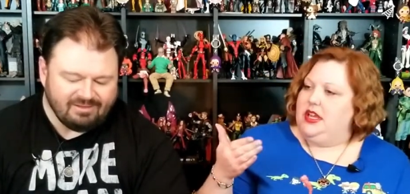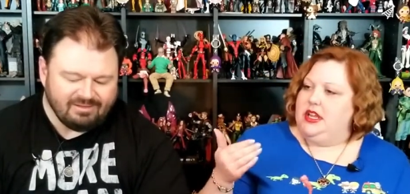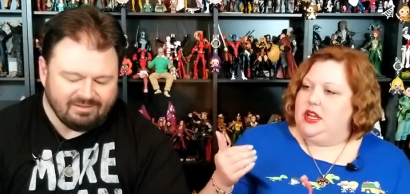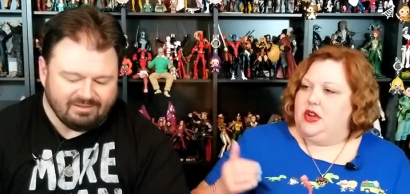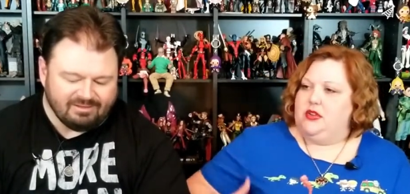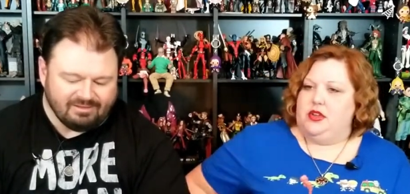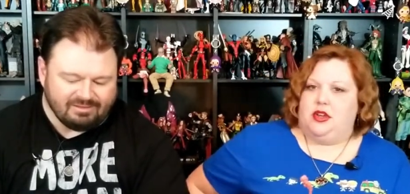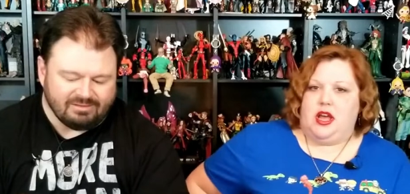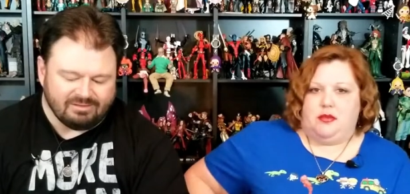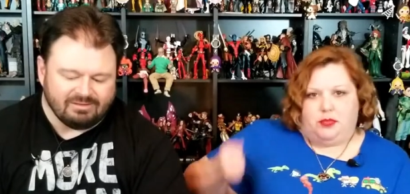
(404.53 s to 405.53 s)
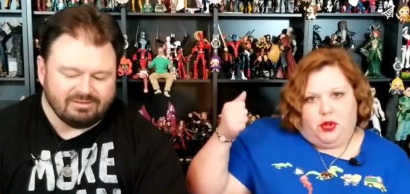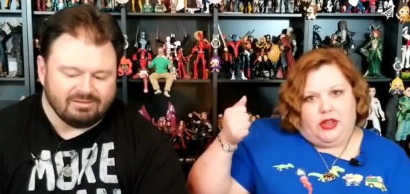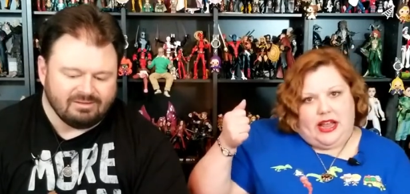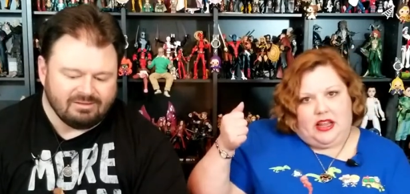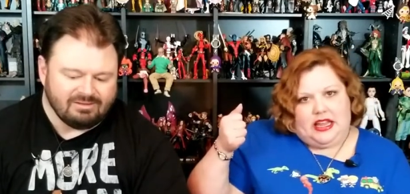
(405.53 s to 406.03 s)
Speaker 1: you know, you kind of
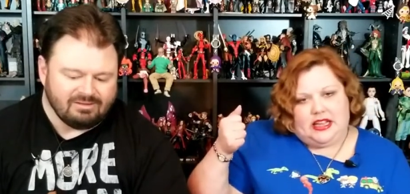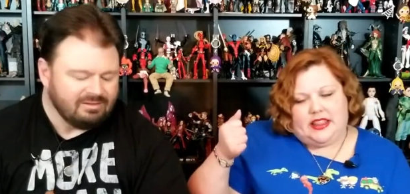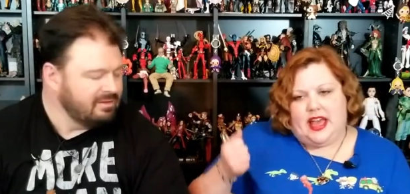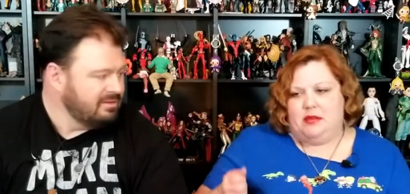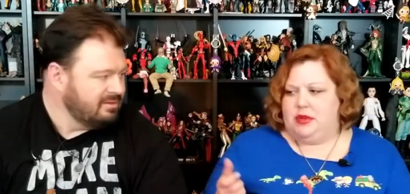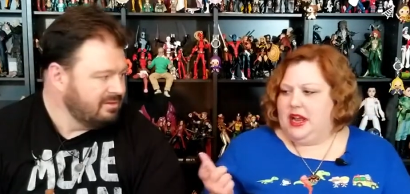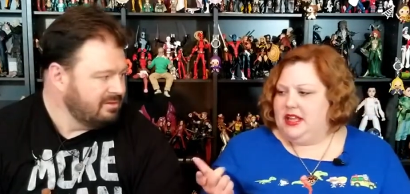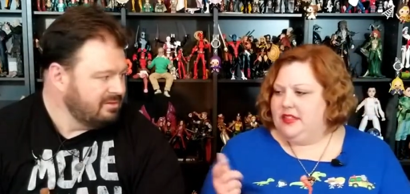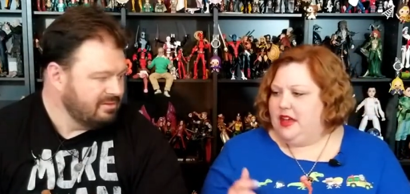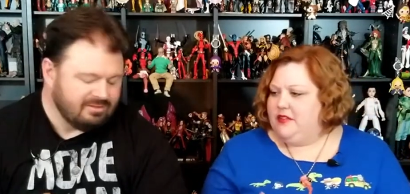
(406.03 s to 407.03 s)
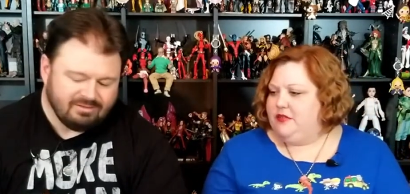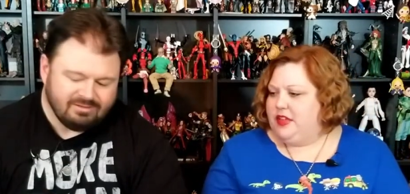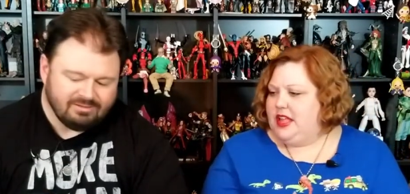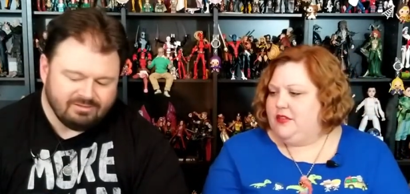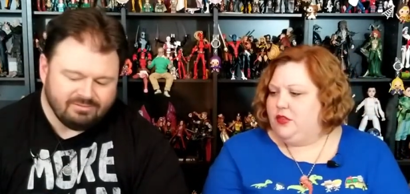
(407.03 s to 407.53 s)
pull it out like that. But I, I
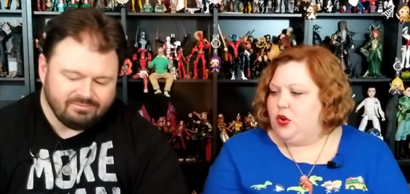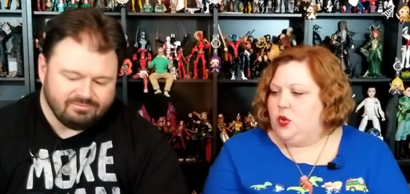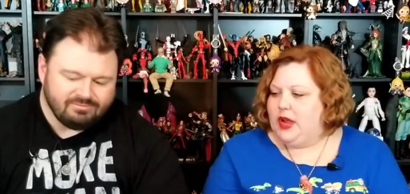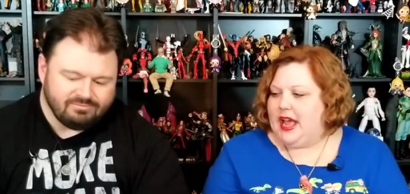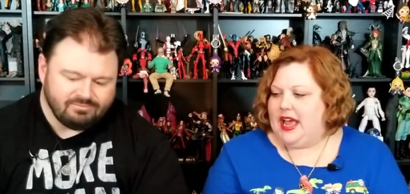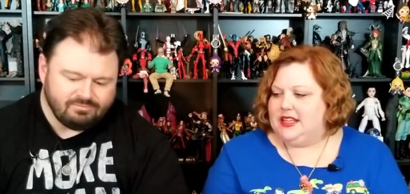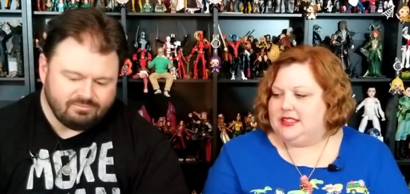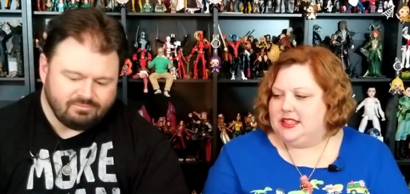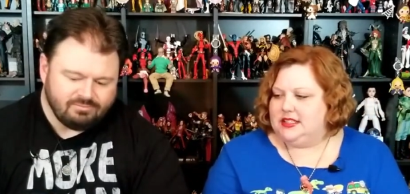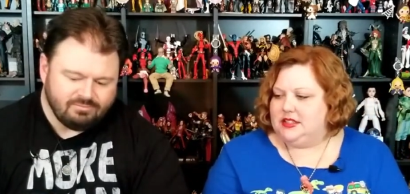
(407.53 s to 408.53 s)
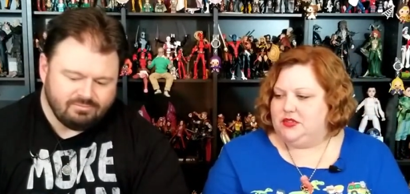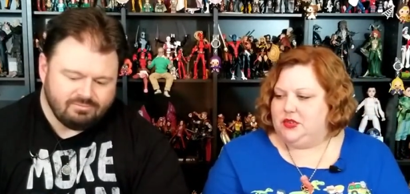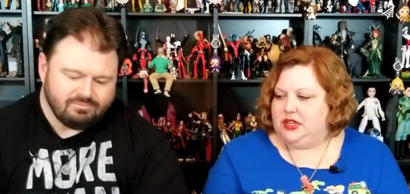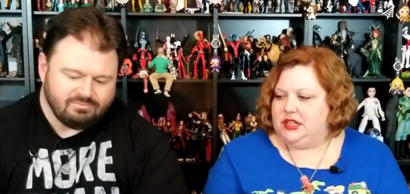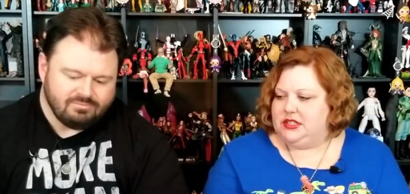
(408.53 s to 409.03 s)
feel like for quick access, if
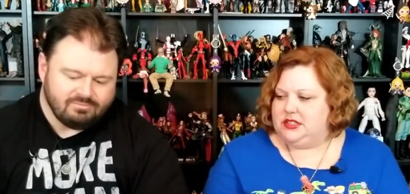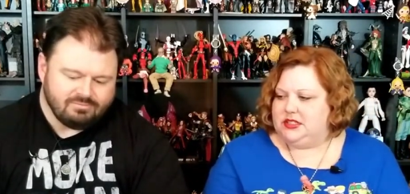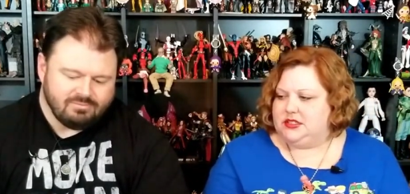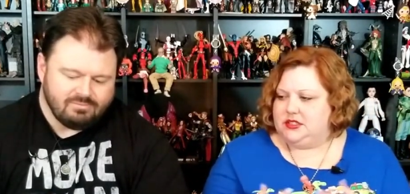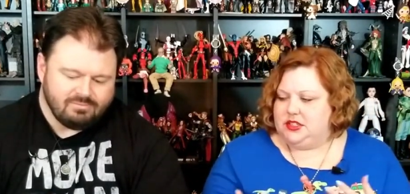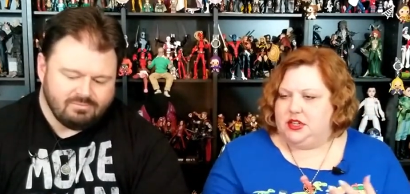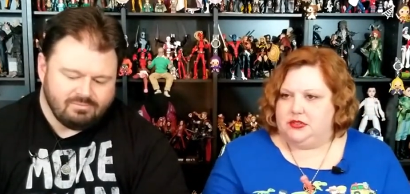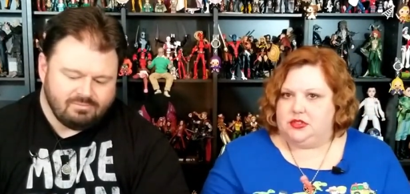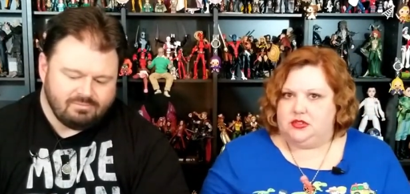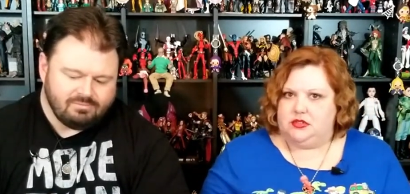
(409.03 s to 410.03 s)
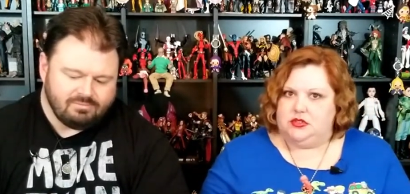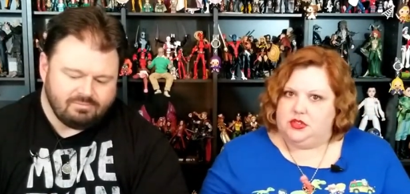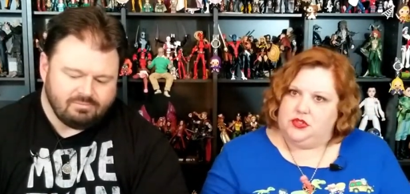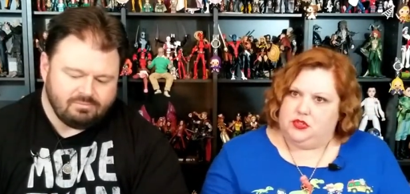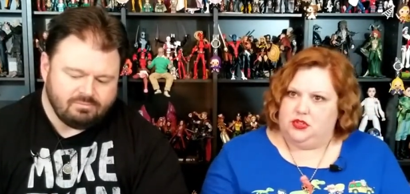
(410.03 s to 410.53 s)
you need to, you know,
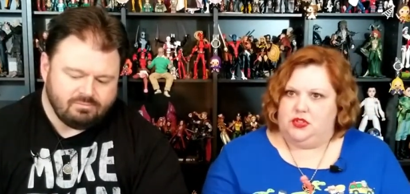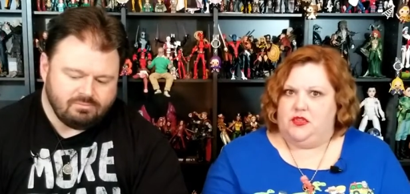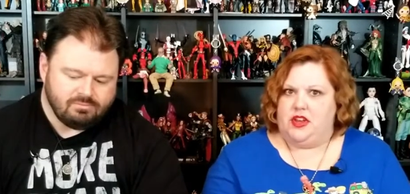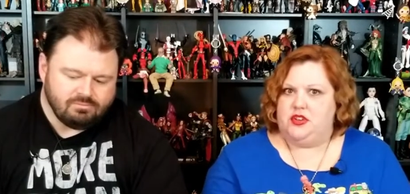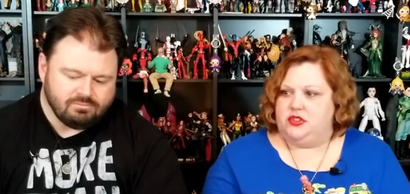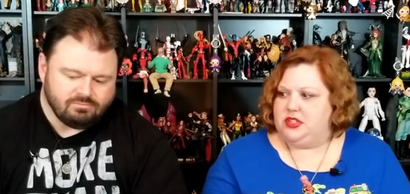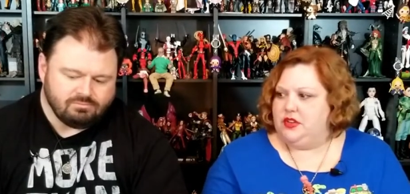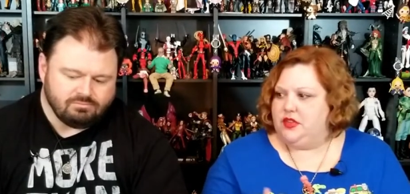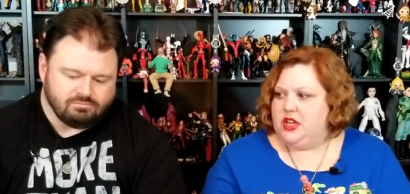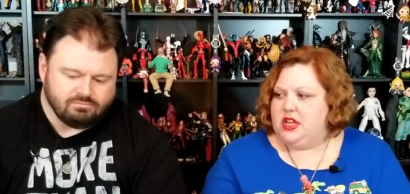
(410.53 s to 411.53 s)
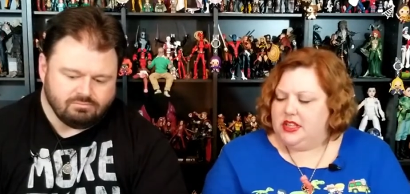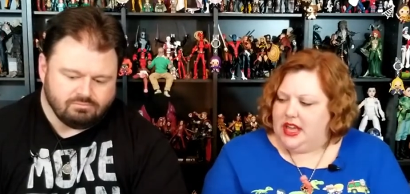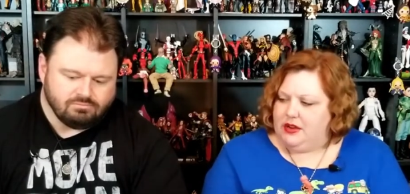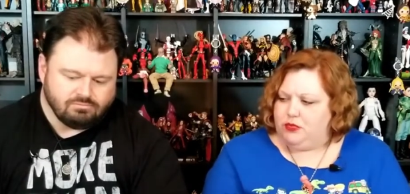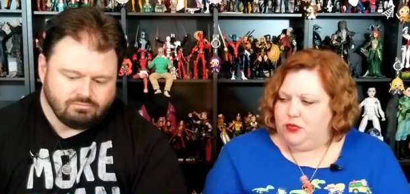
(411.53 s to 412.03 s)
to defend yourself,
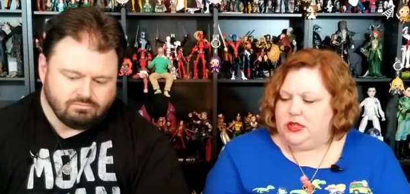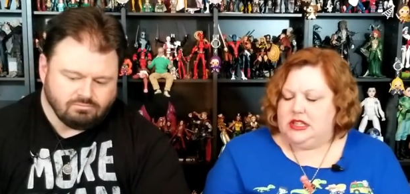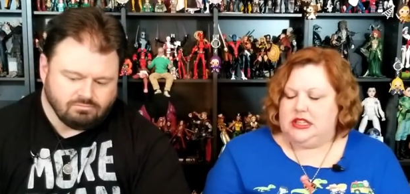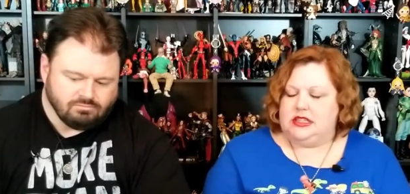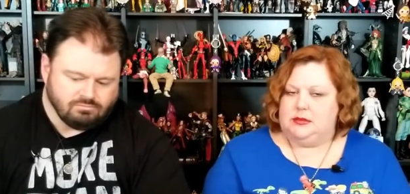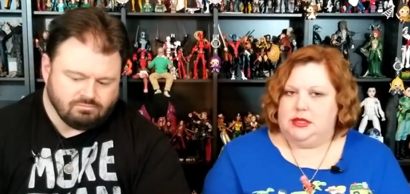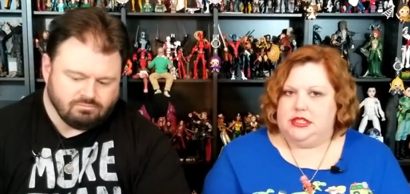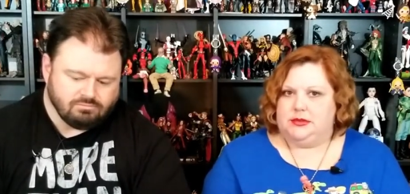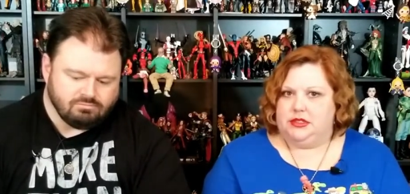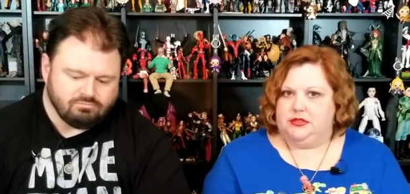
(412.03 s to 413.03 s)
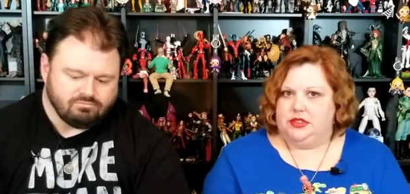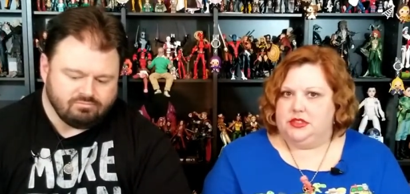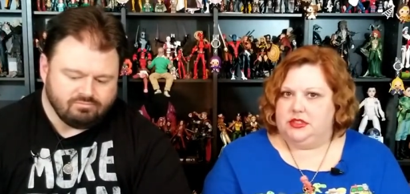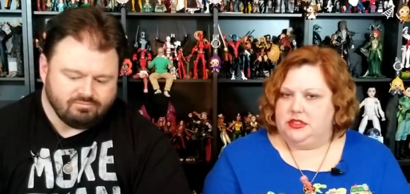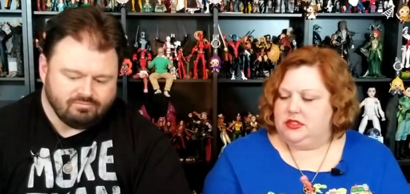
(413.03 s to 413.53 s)
I really like the placement of
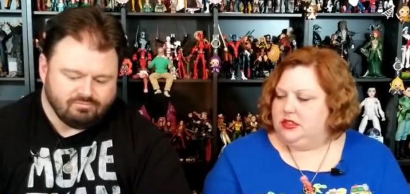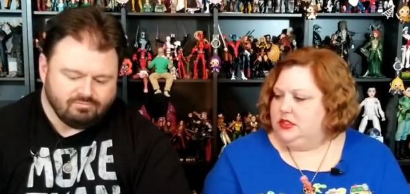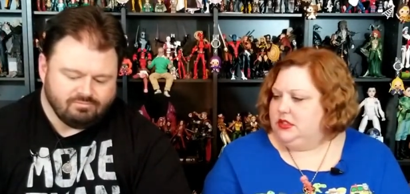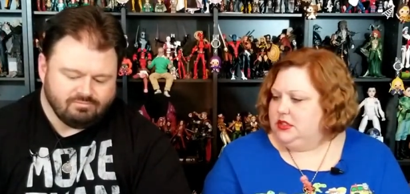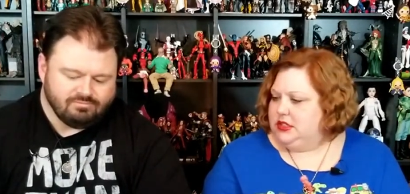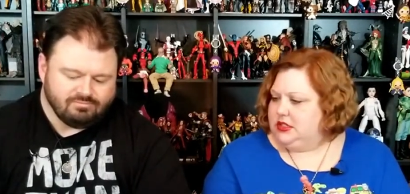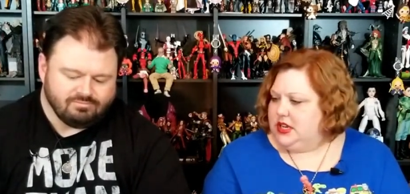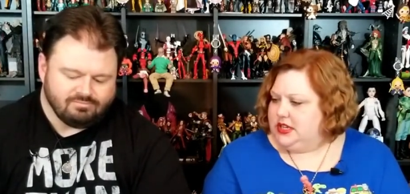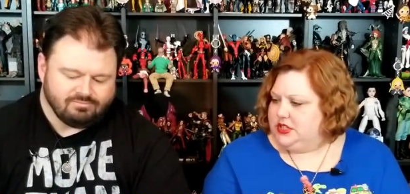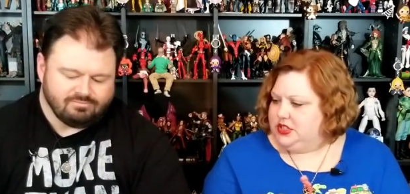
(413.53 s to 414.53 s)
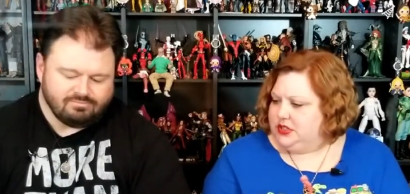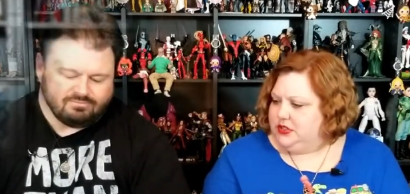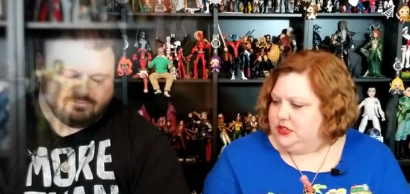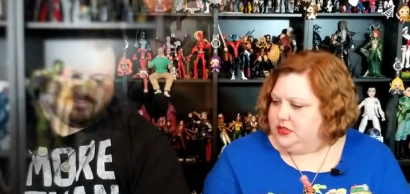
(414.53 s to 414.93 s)
his his knife sheath